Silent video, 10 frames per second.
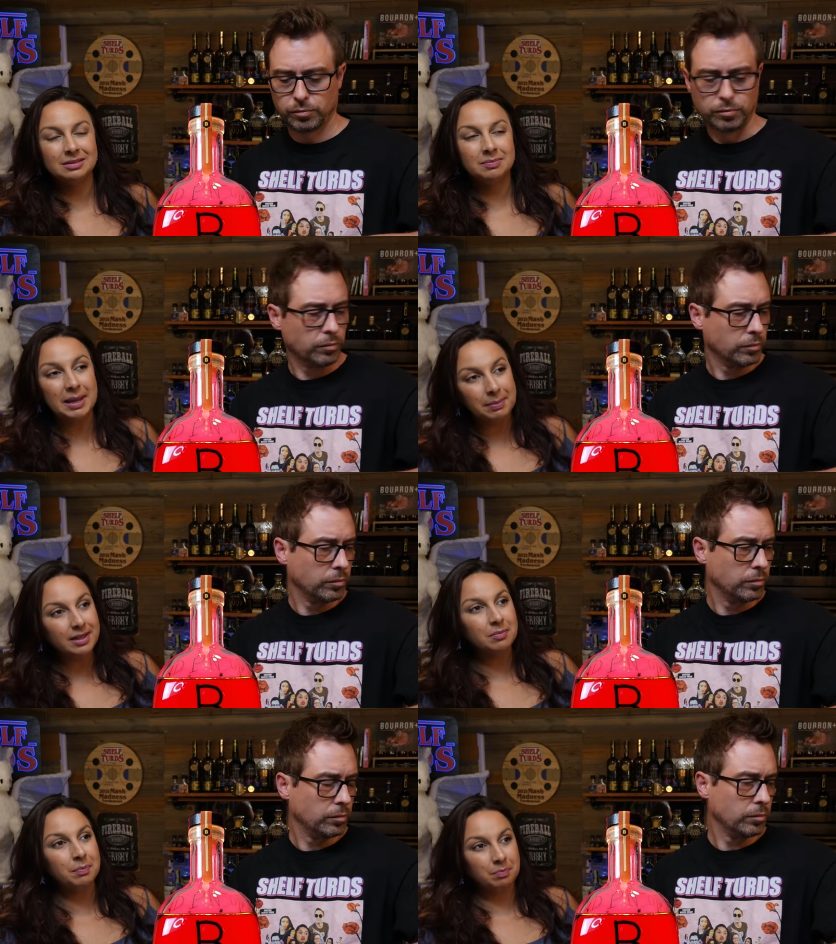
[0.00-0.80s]
Speaker 1: maybe
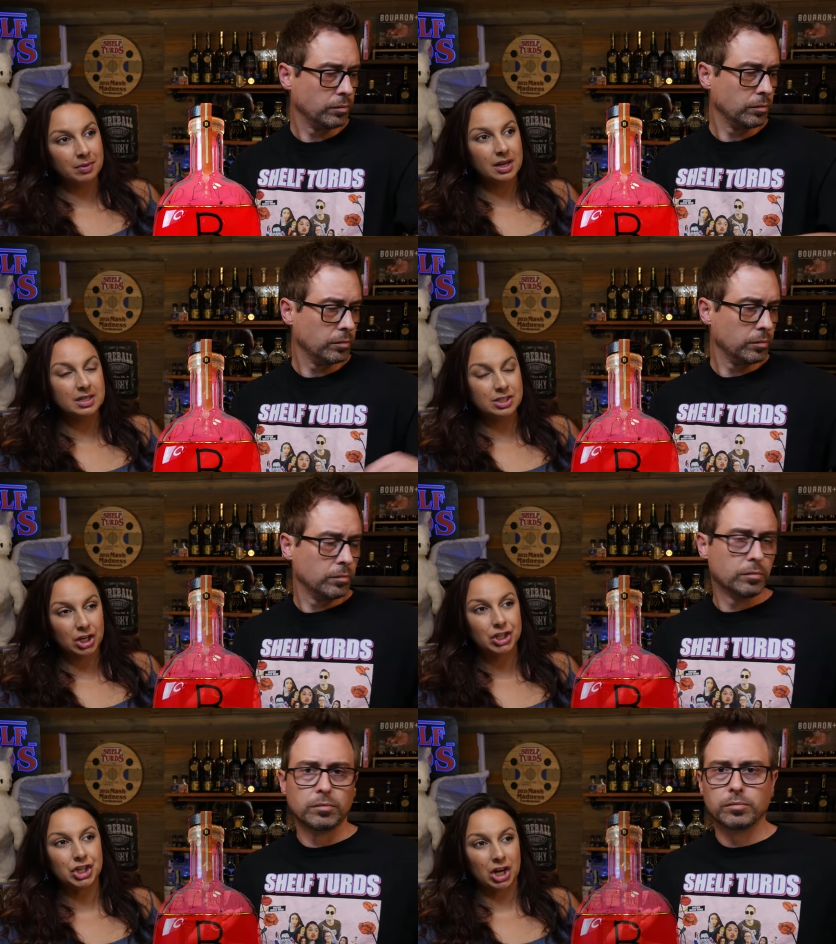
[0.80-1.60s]
a, a
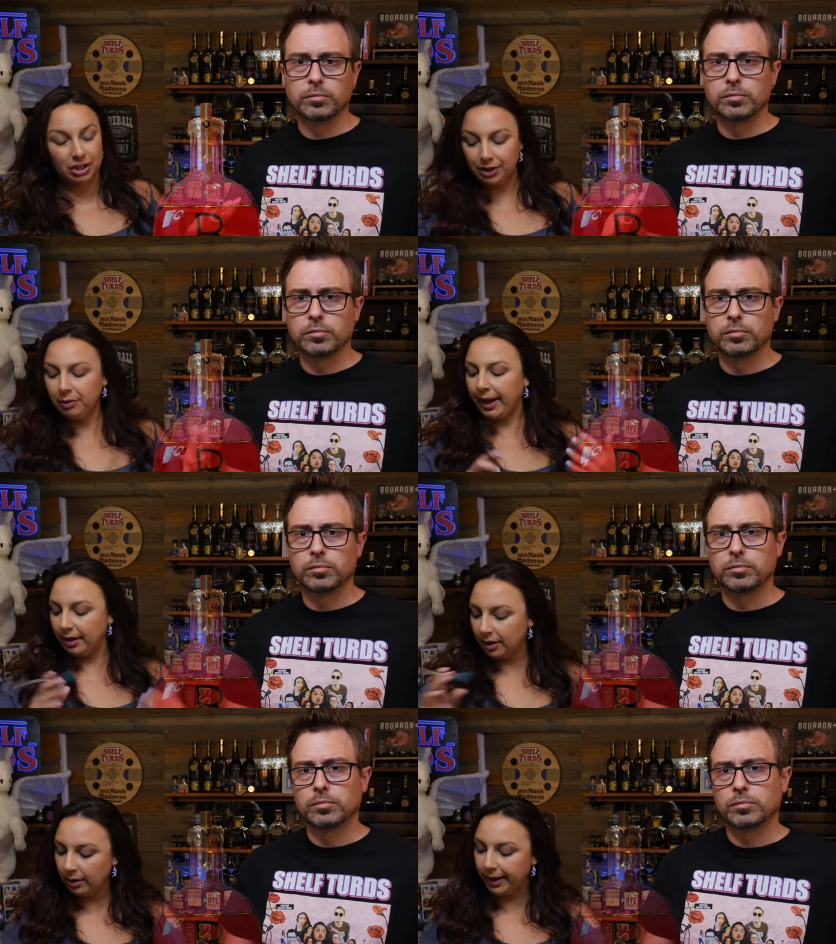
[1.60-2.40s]
dark chocolate. Okay,
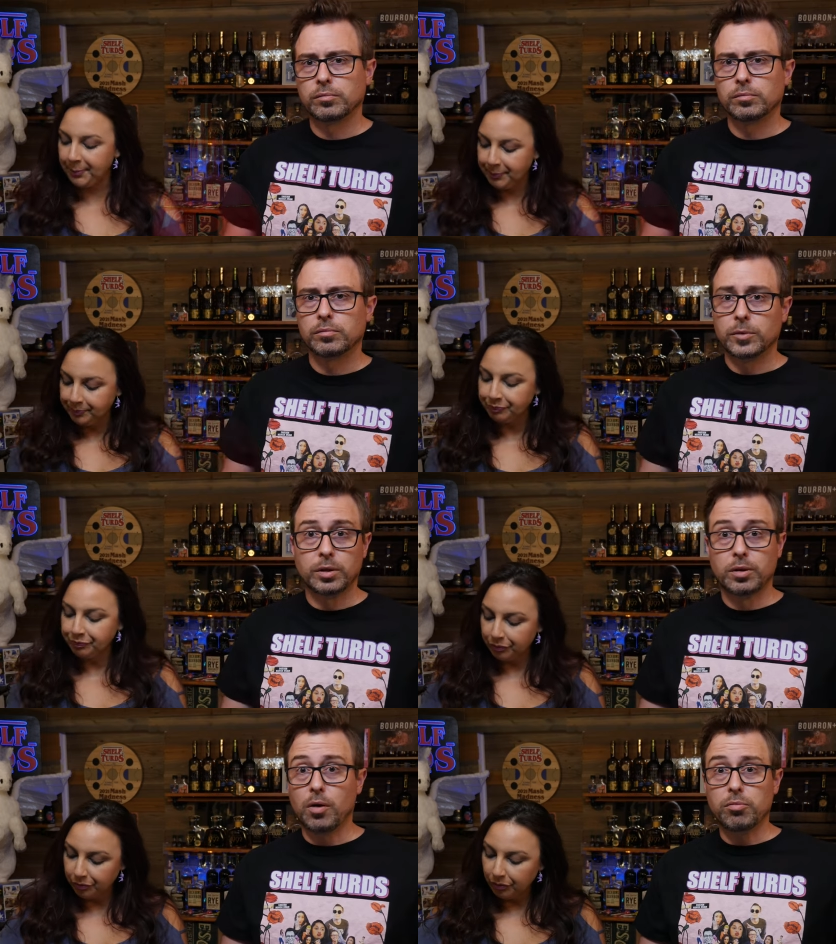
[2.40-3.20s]
okay.
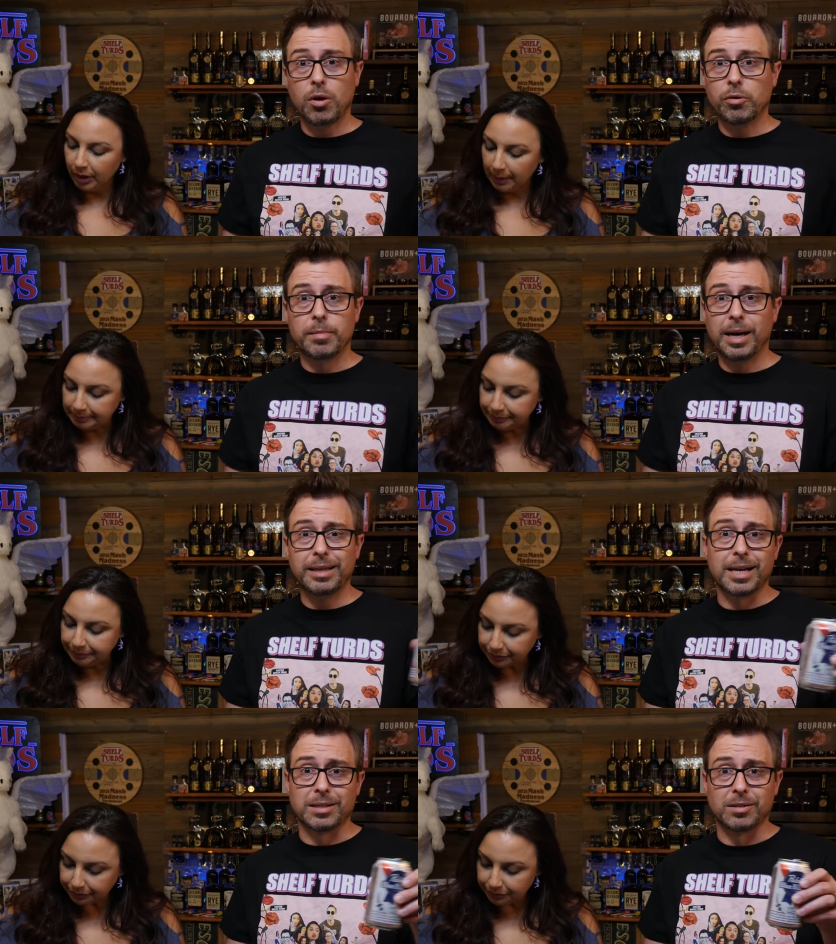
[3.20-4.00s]
Speaker 2: Don't go with my
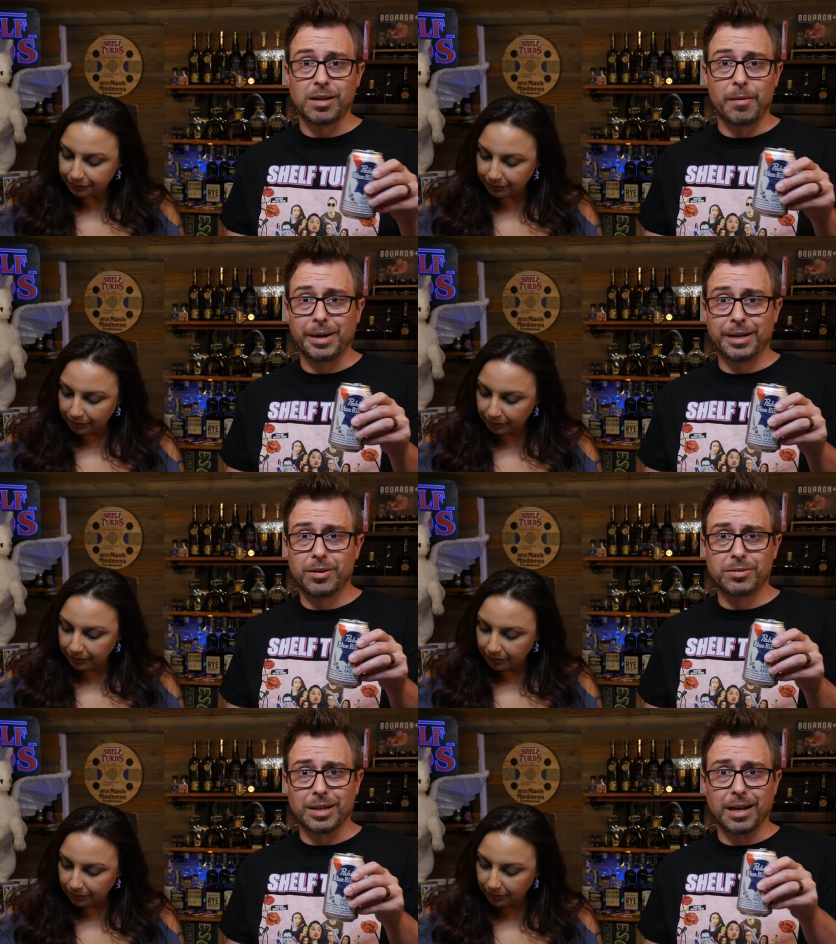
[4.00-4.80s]
guesses. Everybody
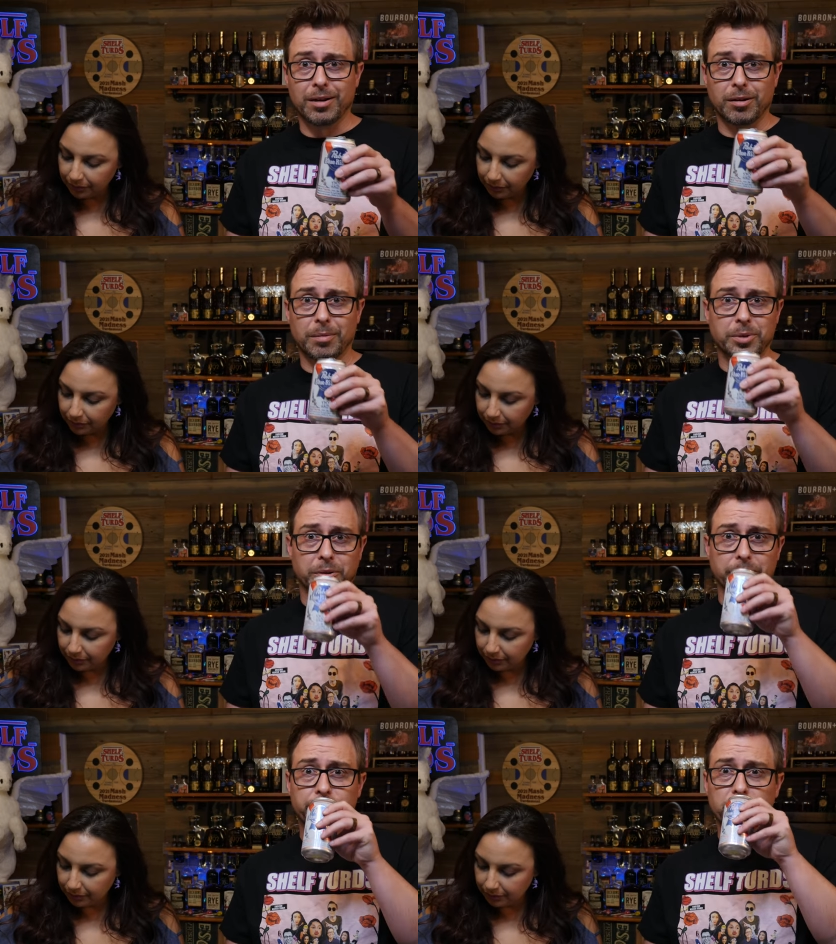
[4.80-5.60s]
knows that I don't know what I'm doing.